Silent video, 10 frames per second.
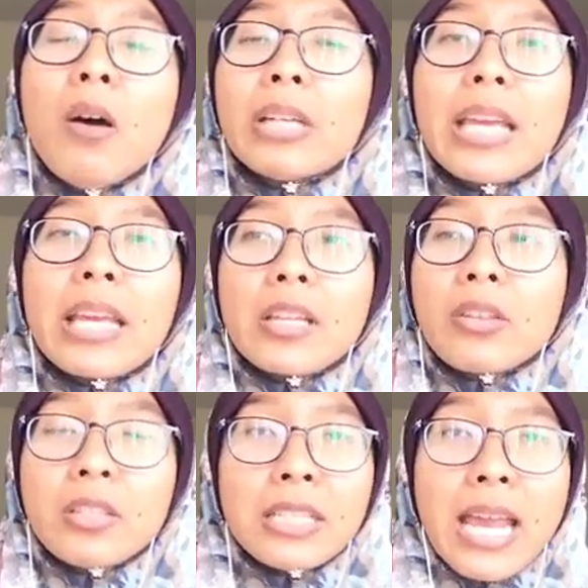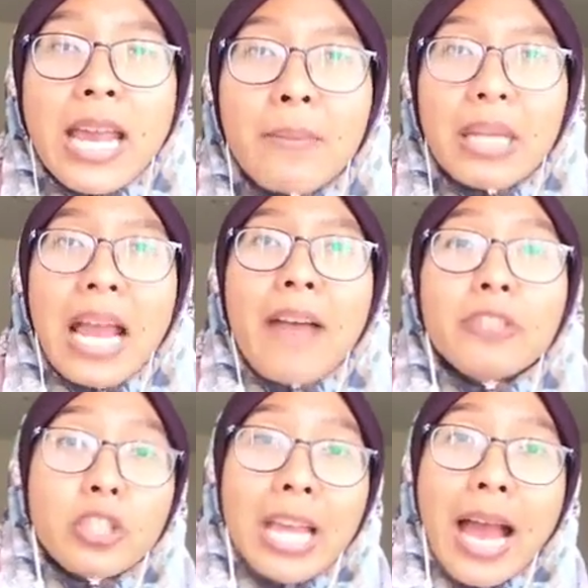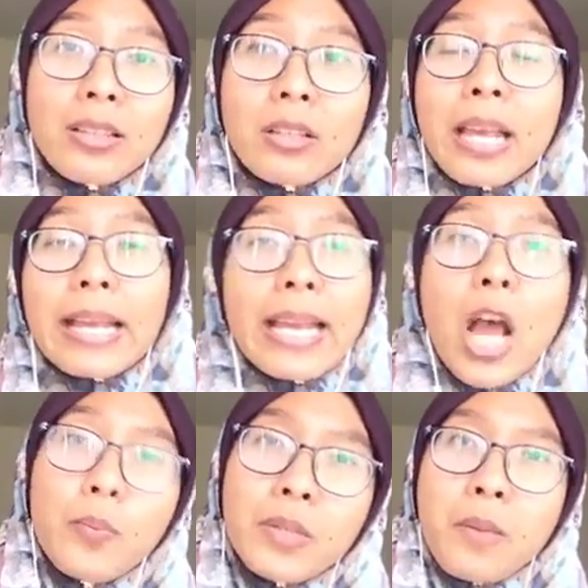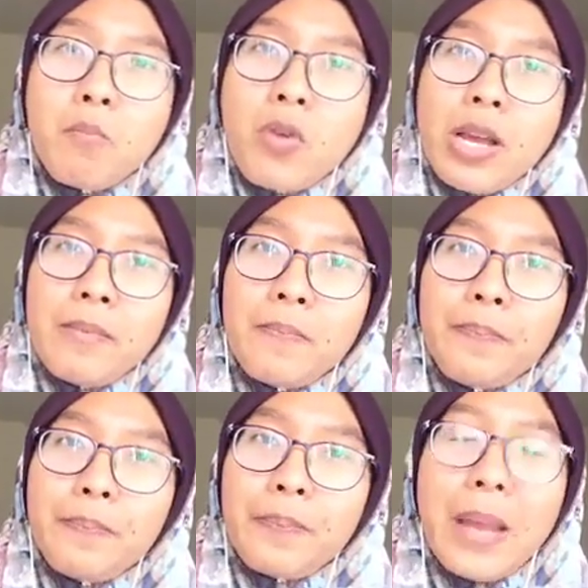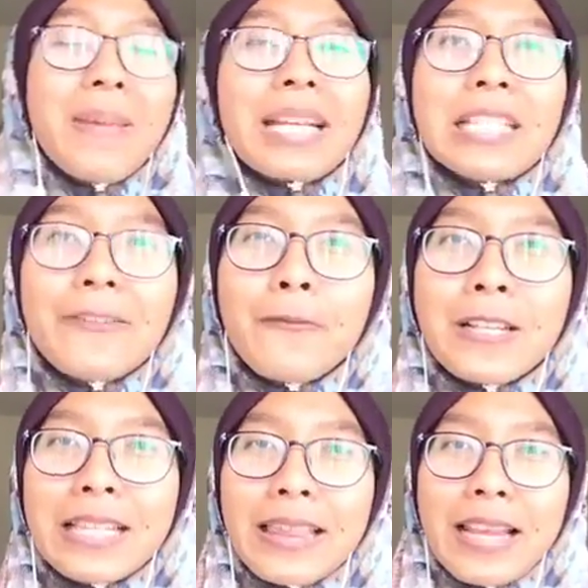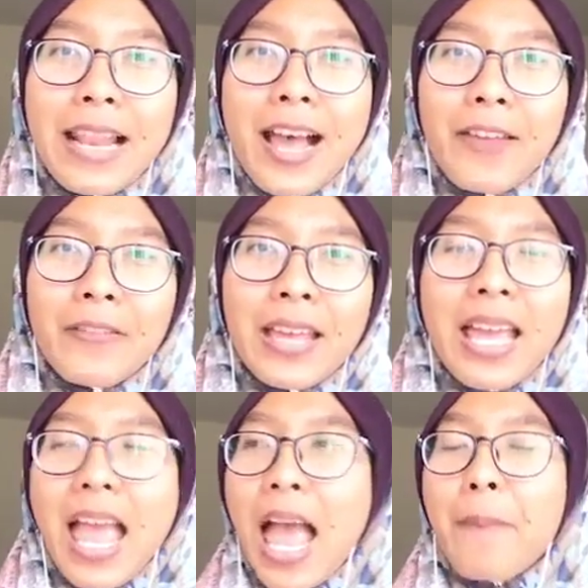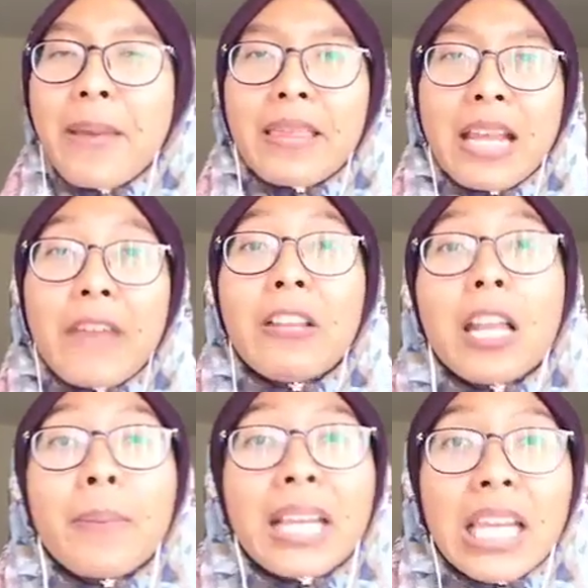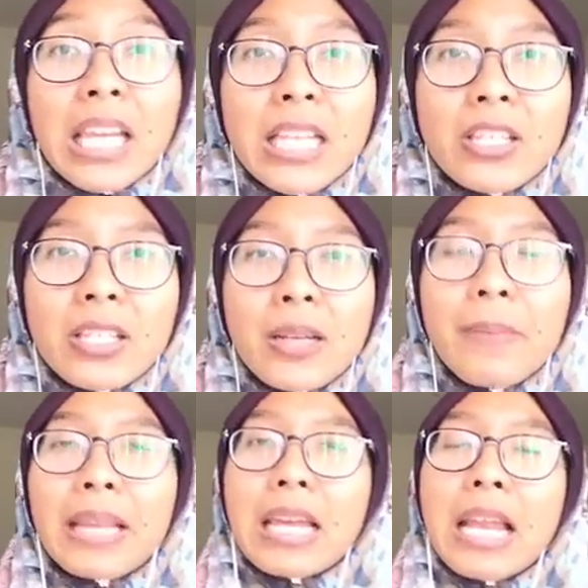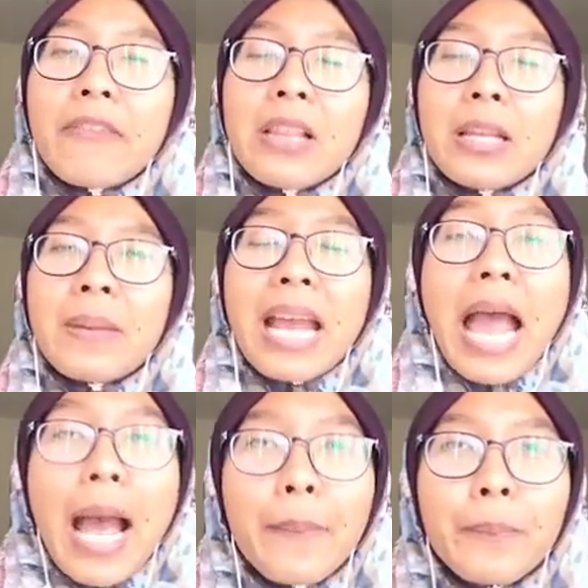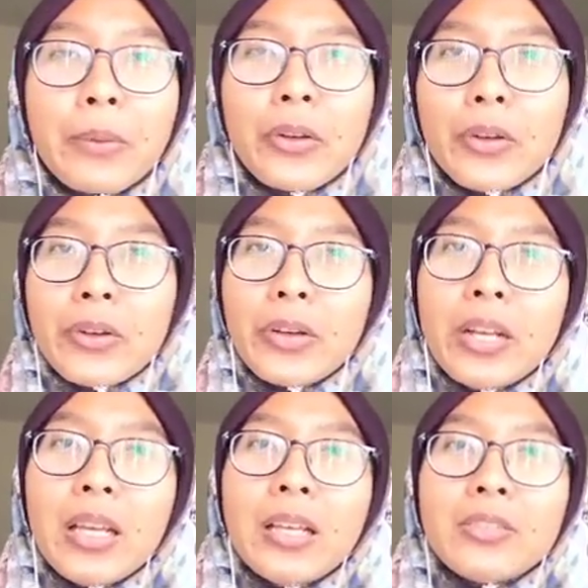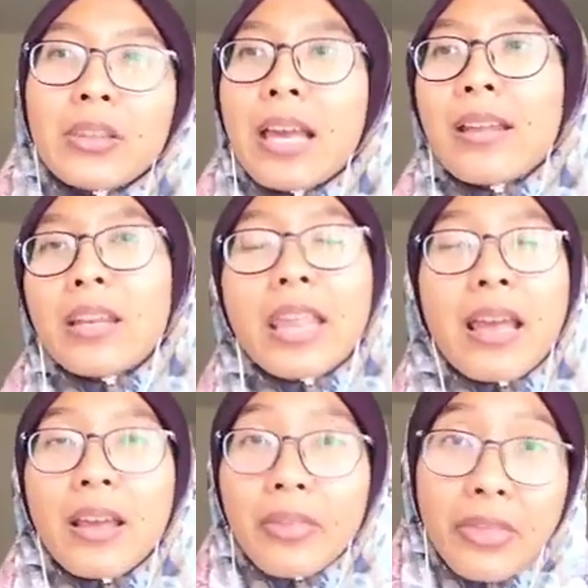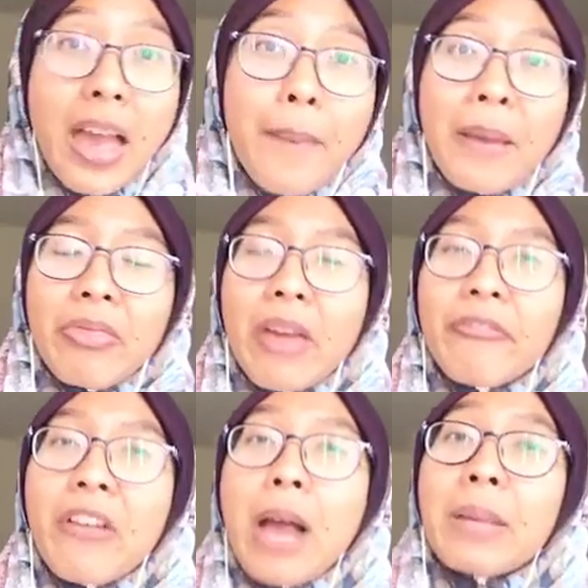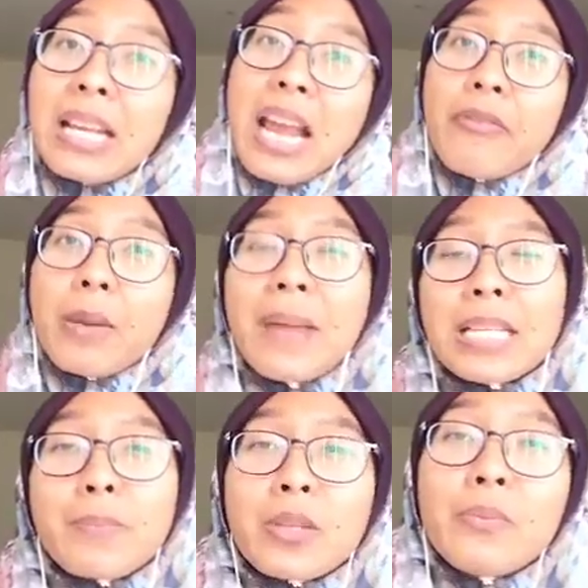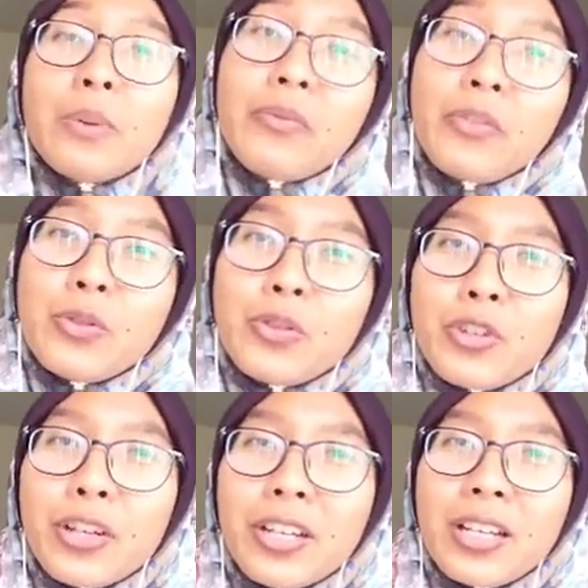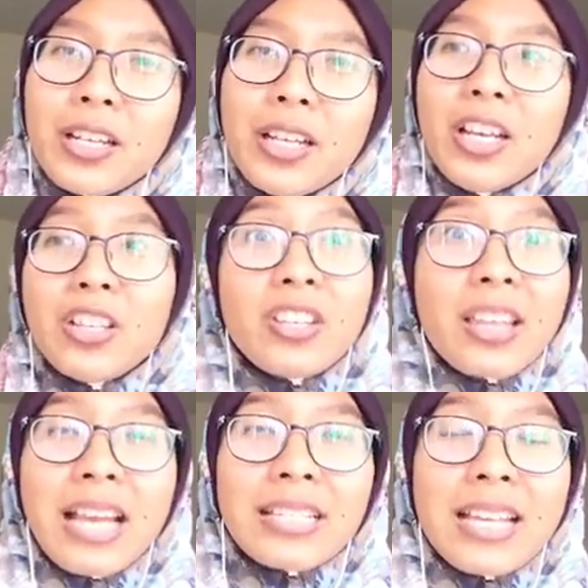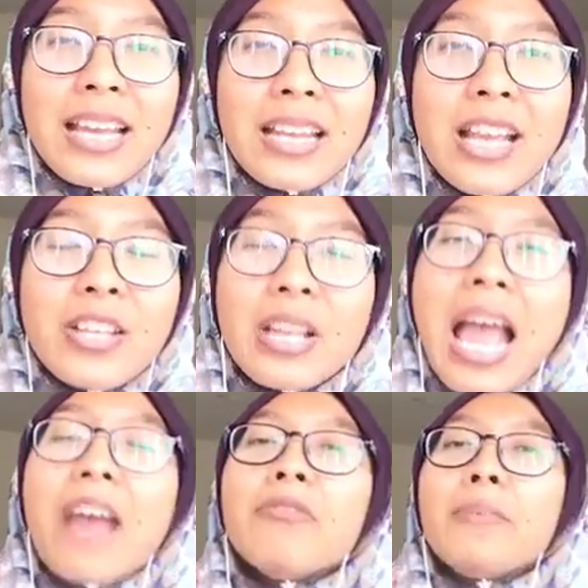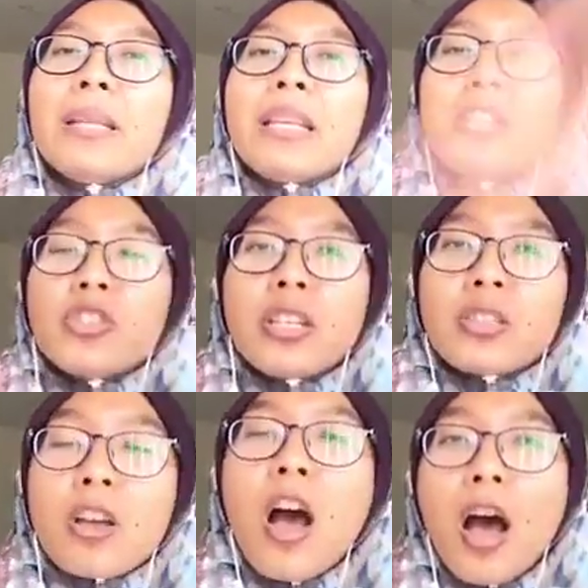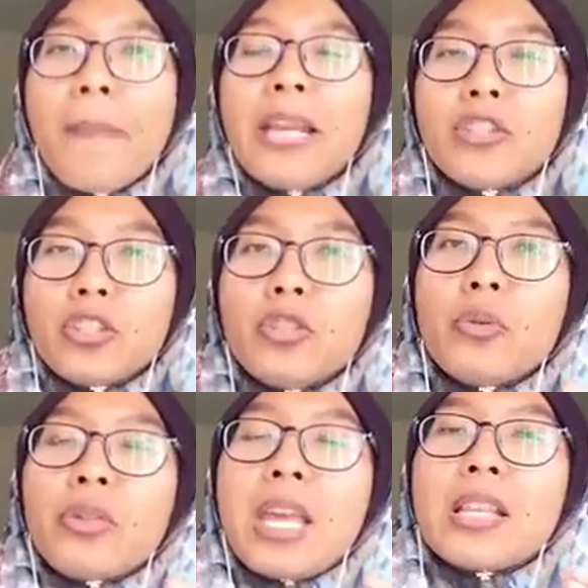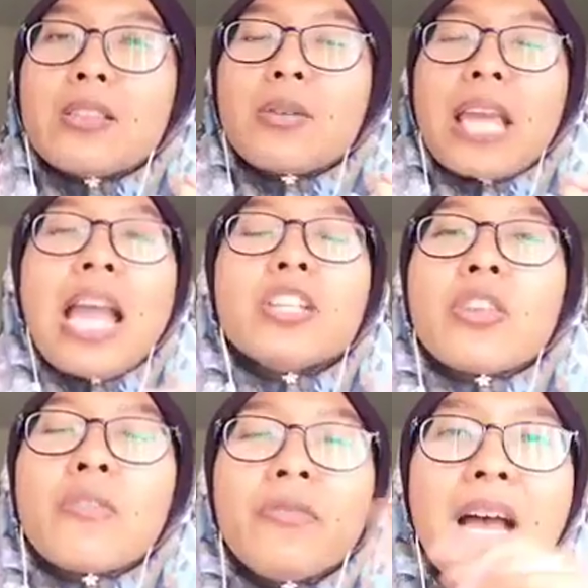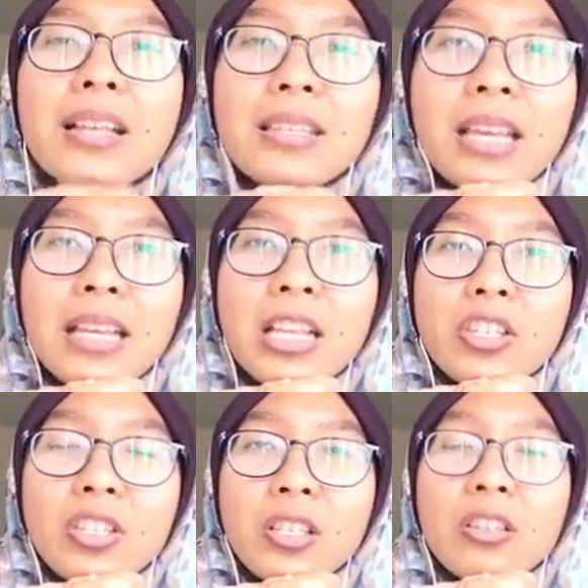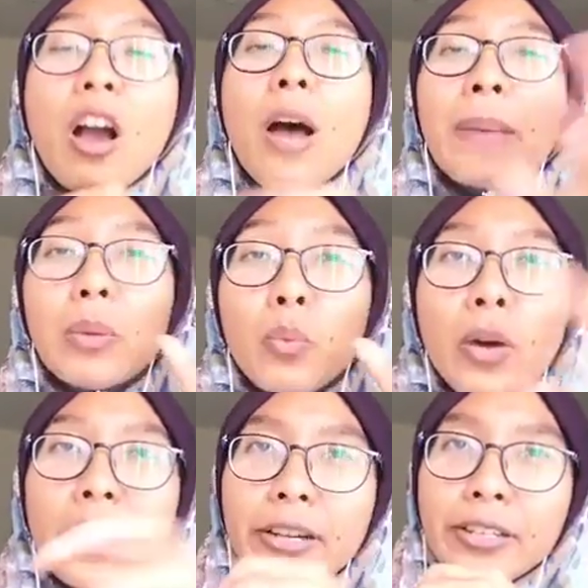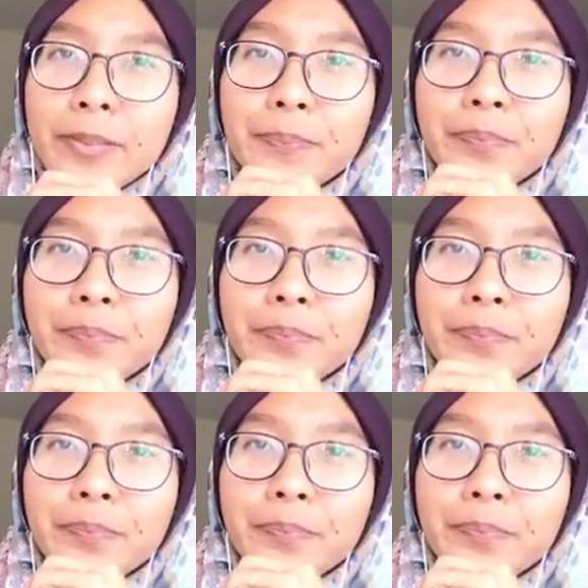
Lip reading: okay, today I'm going to have a chat so that I can help someone and make a difference in their life and make their life a little bit easier, make their life a little bit happier so that them and their family can have the best possible future. So that's it. So everybody, just comment two things, okay? So the first thing is just comment word.